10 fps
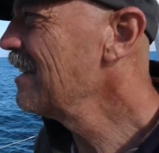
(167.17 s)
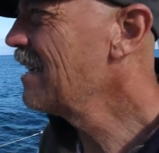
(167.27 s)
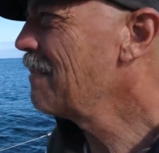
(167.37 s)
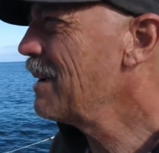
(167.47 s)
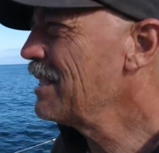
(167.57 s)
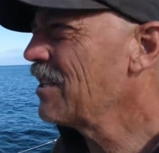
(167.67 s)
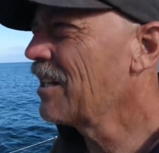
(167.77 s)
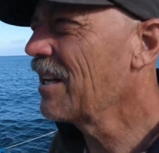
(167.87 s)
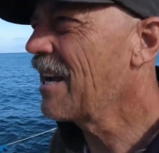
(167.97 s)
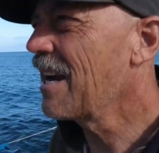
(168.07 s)
You
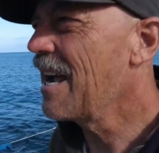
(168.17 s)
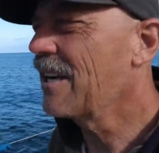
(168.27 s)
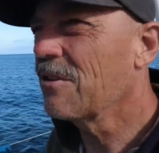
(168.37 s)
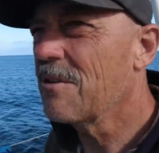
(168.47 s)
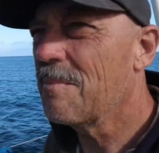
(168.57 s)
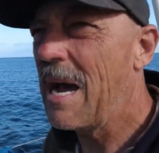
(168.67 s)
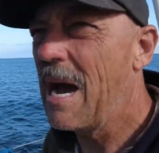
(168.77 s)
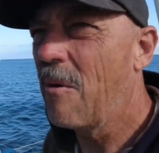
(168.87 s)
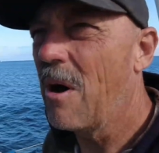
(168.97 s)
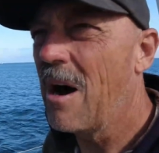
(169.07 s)
basically got to anchor the
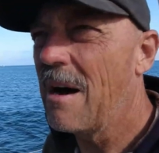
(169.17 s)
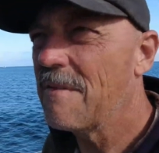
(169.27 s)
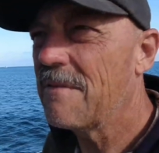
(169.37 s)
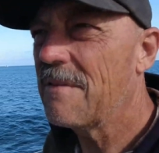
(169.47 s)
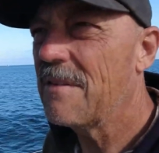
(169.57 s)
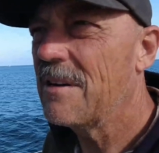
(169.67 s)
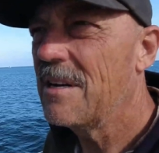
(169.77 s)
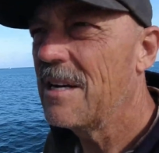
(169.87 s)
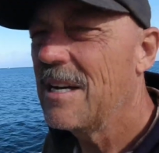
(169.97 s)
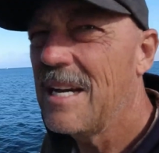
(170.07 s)
bow off
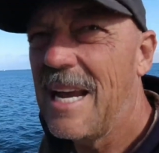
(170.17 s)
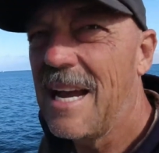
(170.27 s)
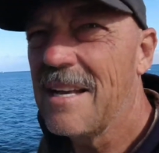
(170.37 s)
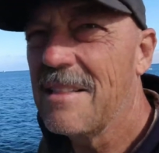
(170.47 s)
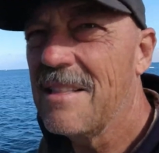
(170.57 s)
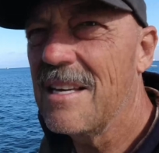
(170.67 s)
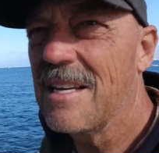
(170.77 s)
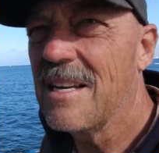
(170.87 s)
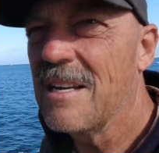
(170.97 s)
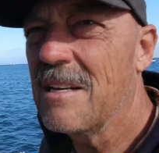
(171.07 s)
and
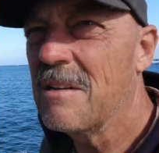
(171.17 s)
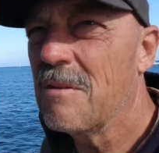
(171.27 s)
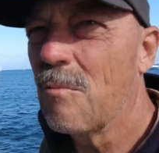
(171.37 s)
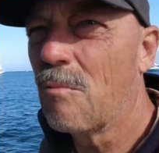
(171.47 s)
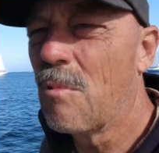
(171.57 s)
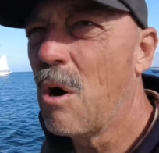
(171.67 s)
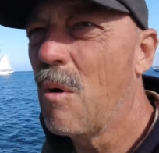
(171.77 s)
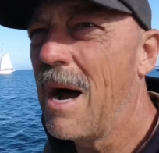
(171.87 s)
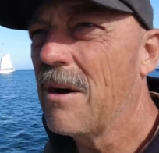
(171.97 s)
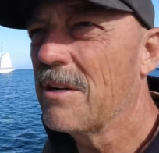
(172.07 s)
then
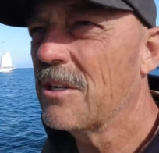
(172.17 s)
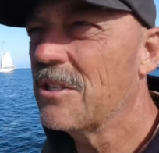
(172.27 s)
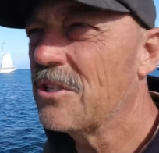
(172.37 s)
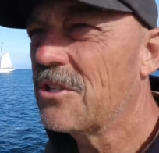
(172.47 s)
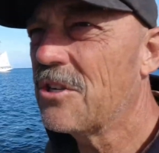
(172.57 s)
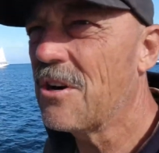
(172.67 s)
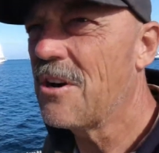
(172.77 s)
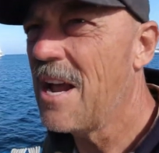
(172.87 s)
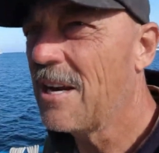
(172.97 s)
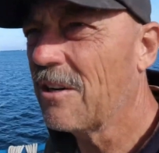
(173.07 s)
row out your
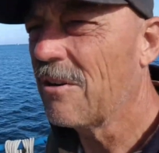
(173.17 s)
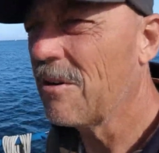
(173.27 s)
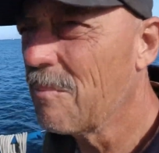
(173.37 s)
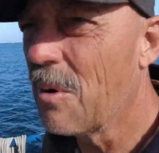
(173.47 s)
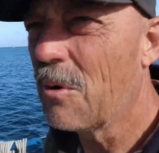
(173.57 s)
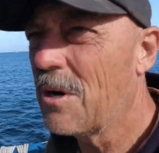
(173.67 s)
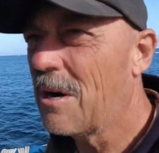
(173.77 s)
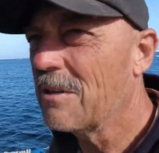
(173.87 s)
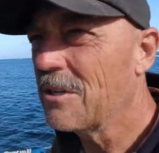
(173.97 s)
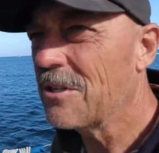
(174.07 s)
stern anchor, or motor
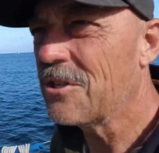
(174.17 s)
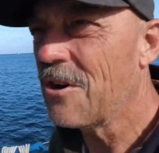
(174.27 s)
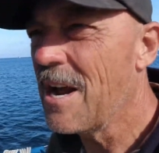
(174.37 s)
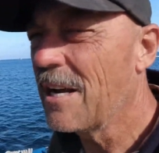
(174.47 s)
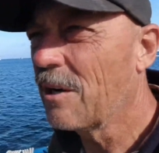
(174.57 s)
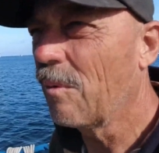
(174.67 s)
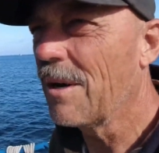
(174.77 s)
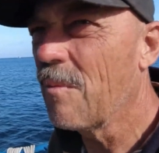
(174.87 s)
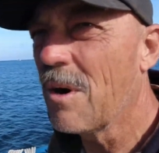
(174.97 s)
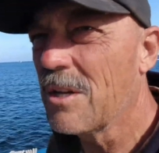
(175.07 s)
out your stern anchor where
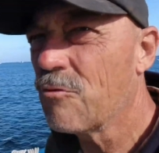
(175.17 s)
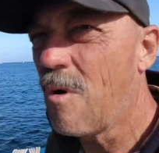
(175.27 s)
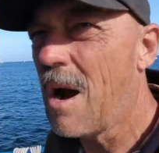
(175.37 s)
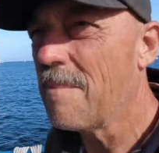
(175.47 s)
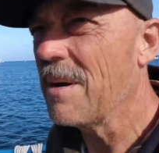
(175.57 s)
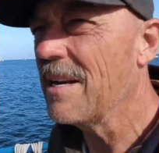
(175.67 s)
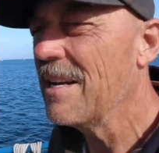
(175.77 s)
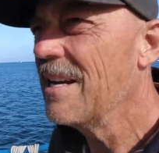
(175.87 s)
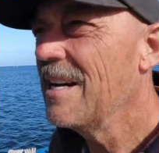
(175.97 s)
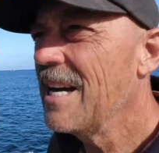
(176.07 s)
you want to drop it,
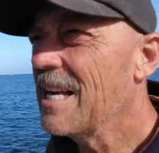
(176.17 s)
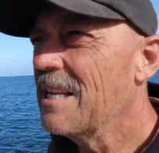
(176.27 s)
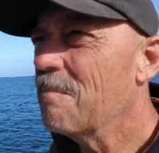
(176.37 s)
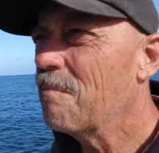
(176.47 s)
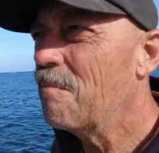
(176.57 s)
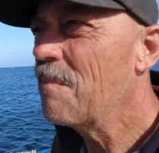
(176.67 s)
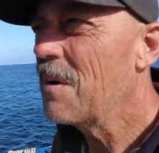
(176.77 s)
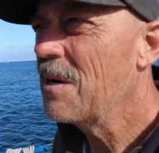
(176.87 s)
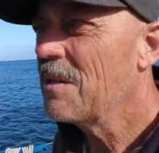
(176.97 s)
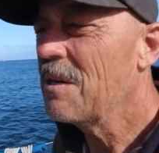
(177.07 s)
and
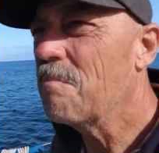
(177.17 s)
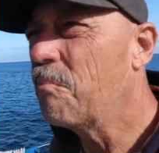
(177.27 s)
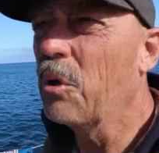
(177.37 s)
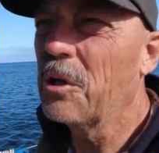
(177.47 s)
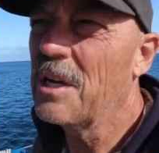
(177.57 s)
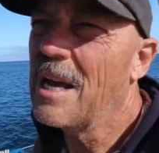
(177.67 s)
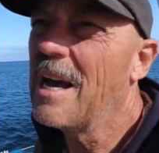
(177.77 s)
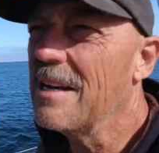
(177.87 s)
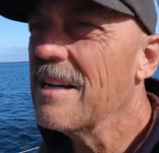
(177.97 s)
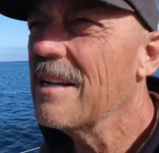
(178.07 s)
then pull it
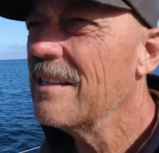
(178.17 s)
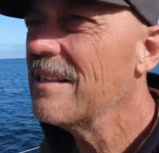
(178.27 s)
in